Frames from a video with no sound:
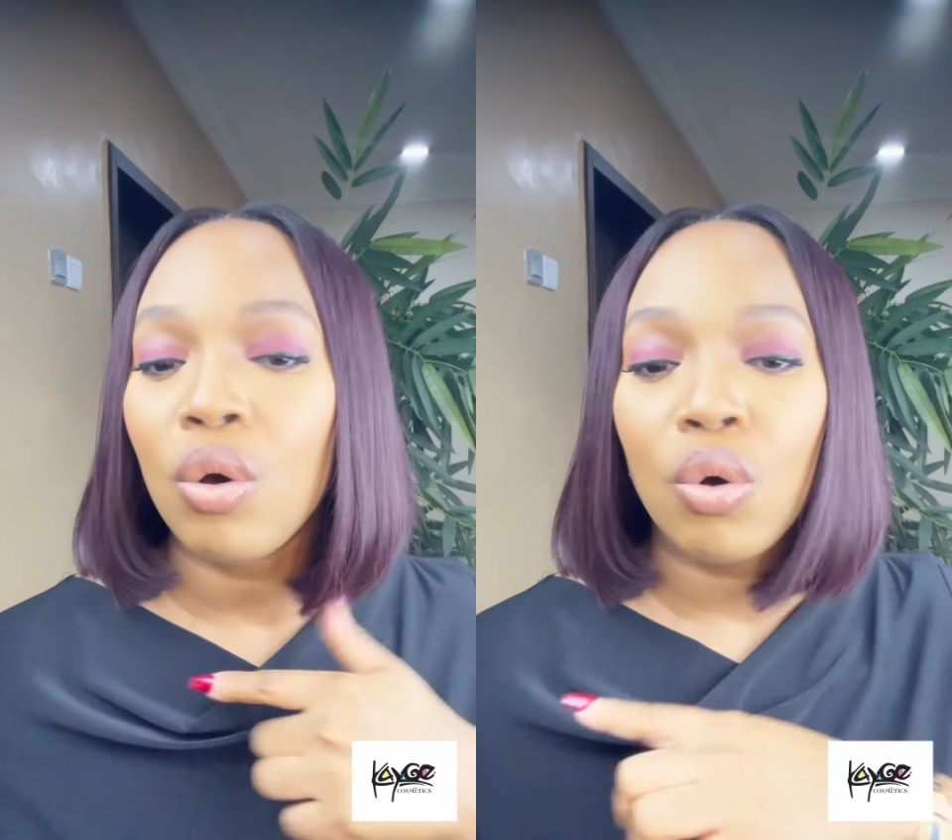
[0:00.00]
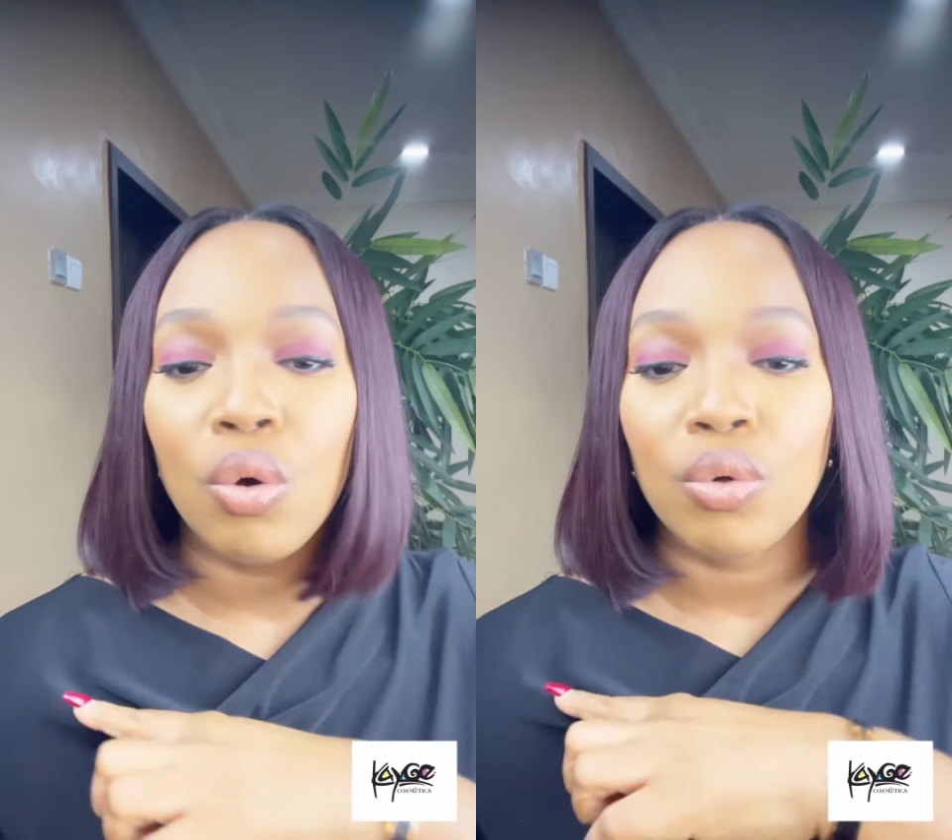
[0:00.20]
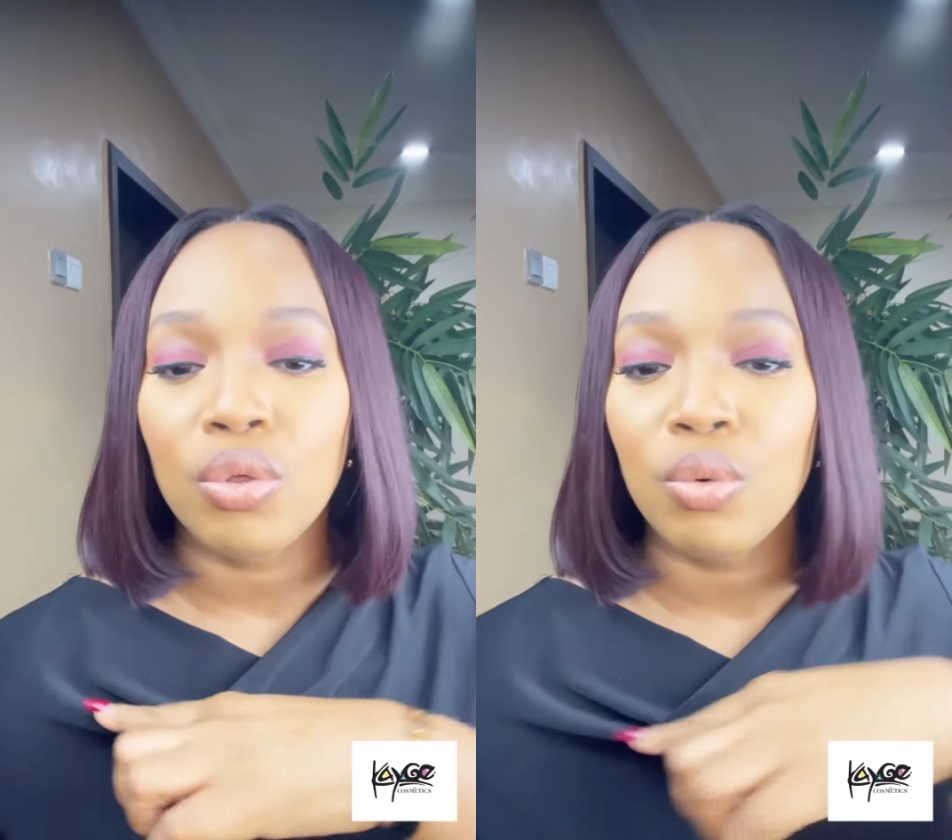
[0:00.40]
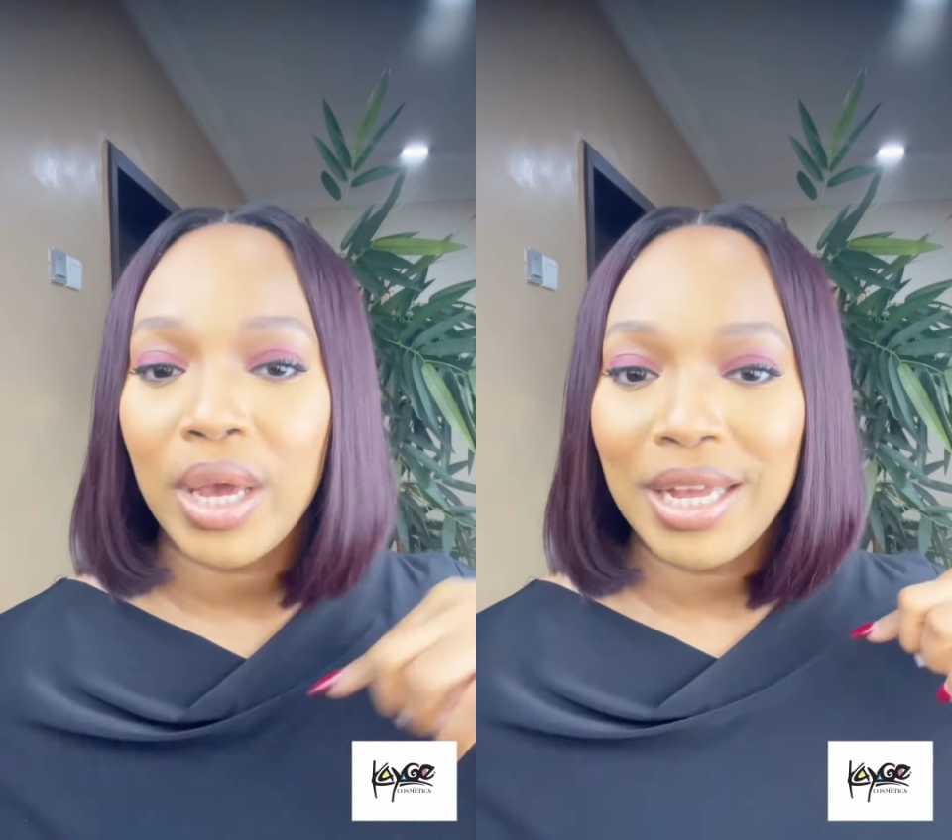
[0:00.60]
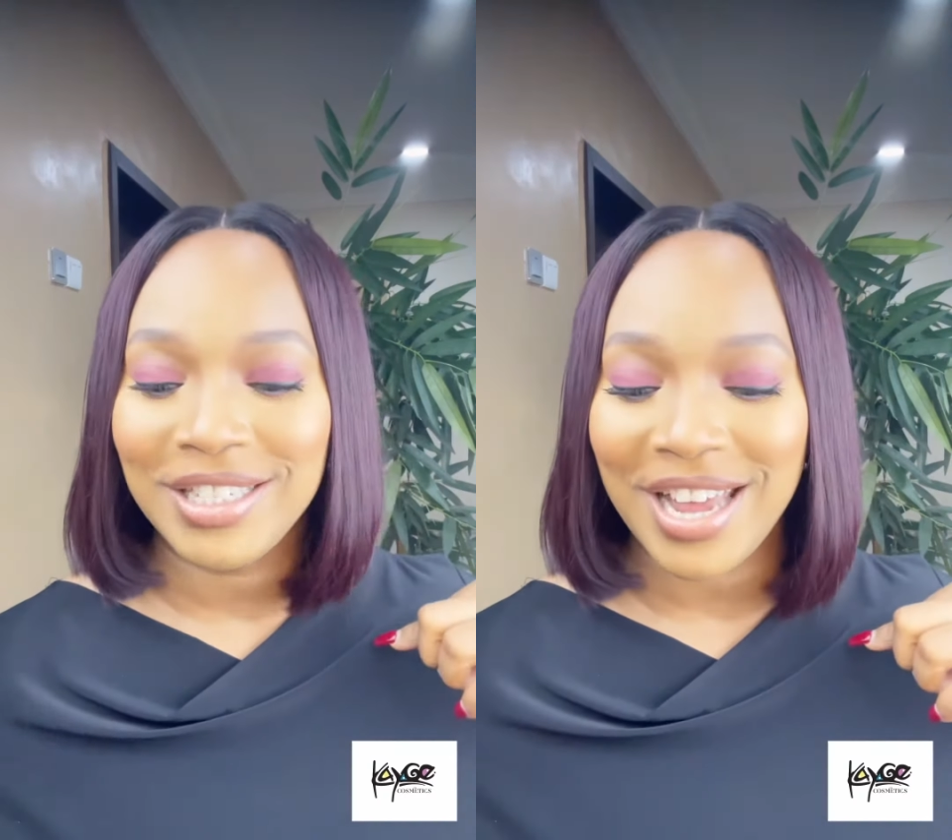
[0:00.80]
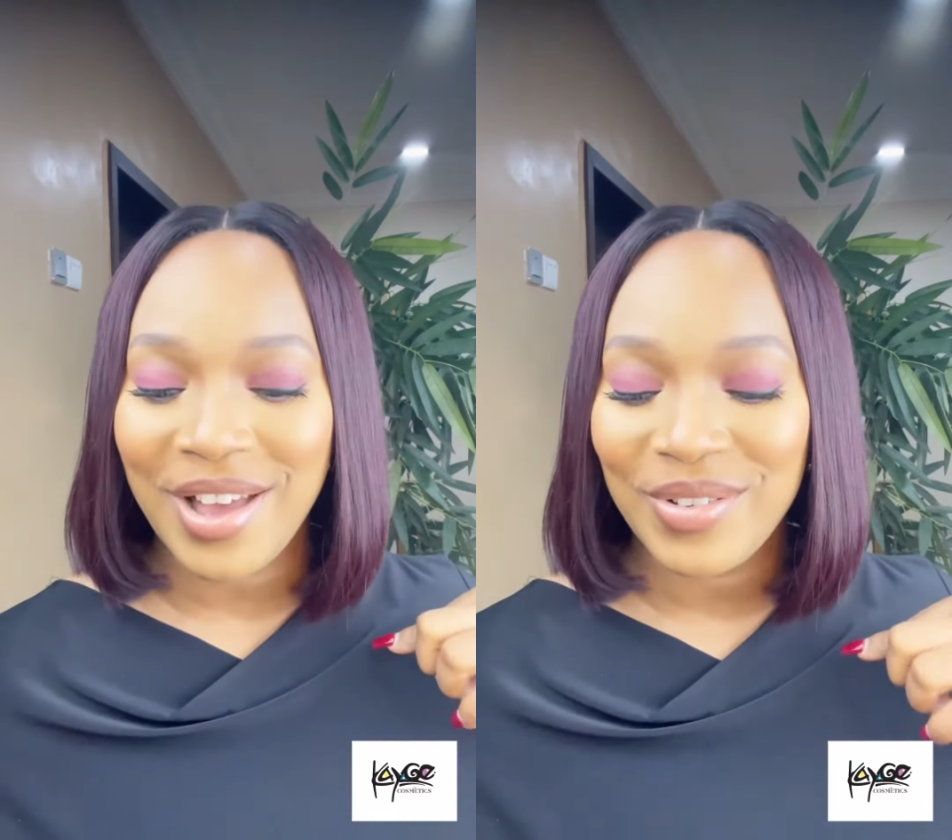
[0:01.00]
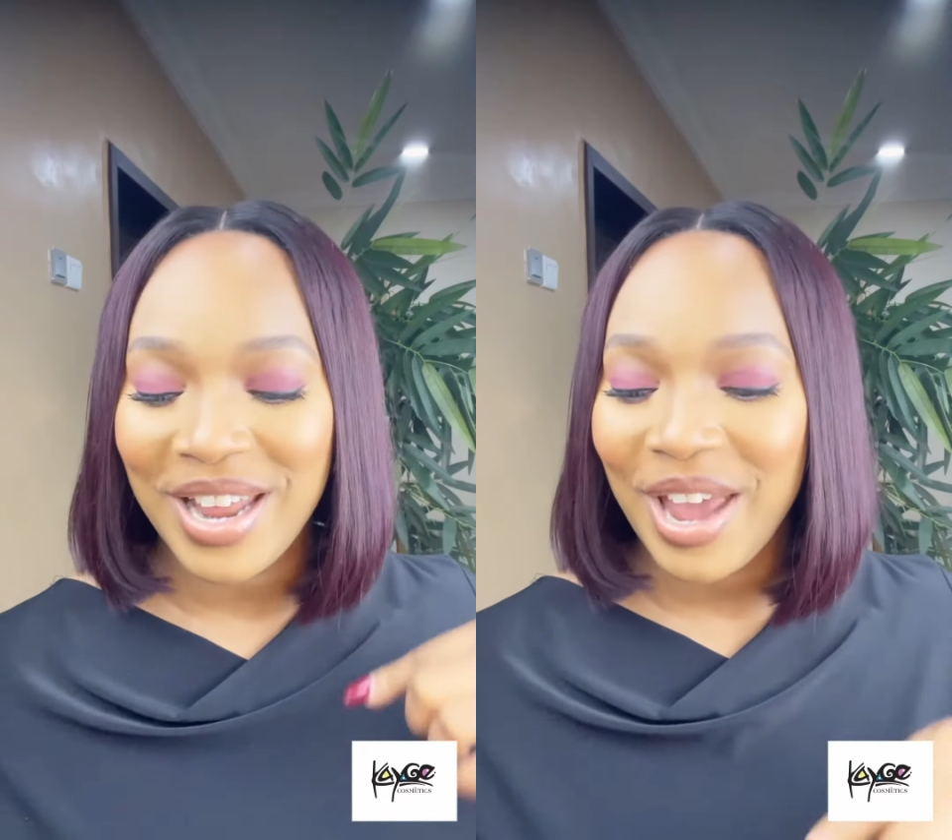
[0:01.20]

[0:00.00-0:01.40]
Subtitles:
all the way down.